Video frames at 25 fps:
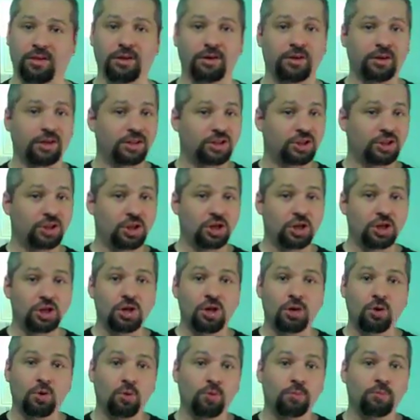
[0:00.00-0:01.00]
There is
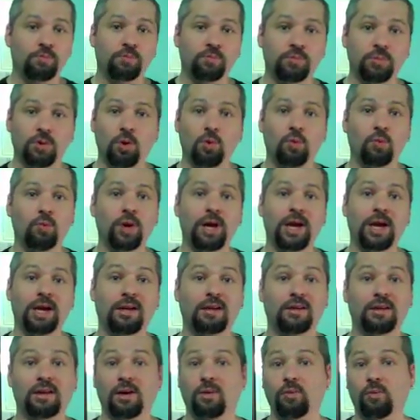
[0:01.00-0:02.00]
no
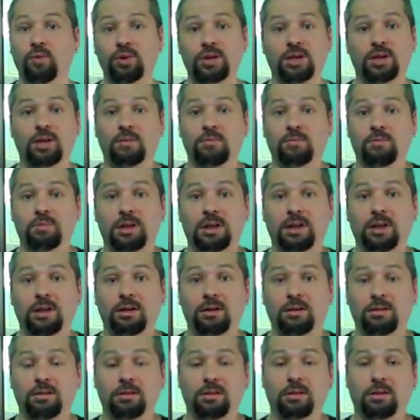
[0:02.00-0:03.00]
way that we can
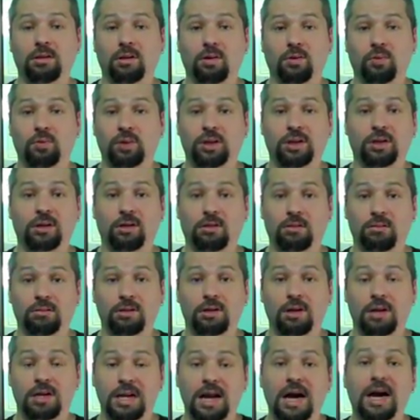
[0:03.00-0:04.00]
be, we can
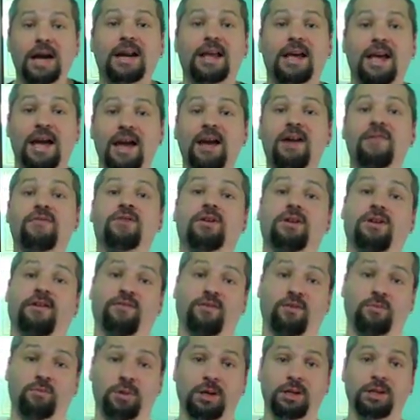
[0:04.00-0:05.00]
not have
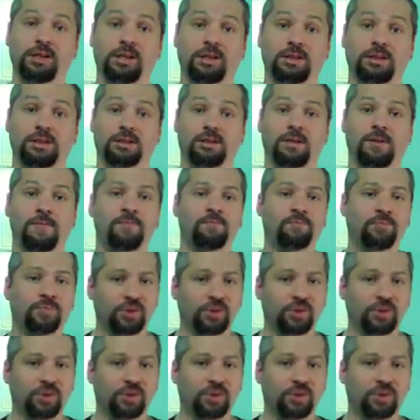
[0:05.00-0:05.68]
enough abundance.